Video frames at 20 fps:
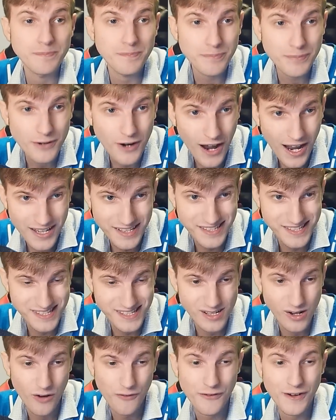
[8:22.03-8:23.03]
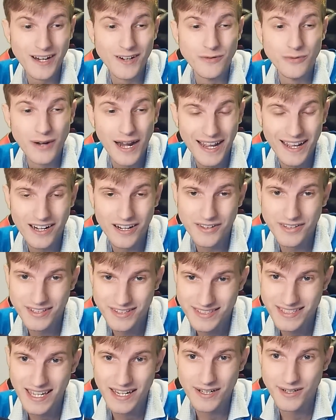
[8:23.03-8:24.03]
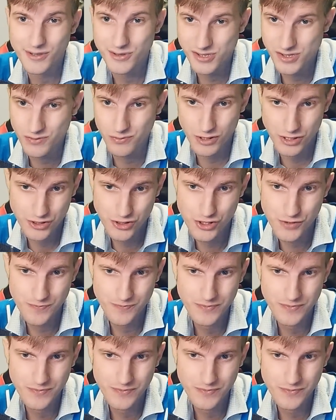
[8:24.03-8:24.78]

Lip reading: price of a regular Nintendo Switch.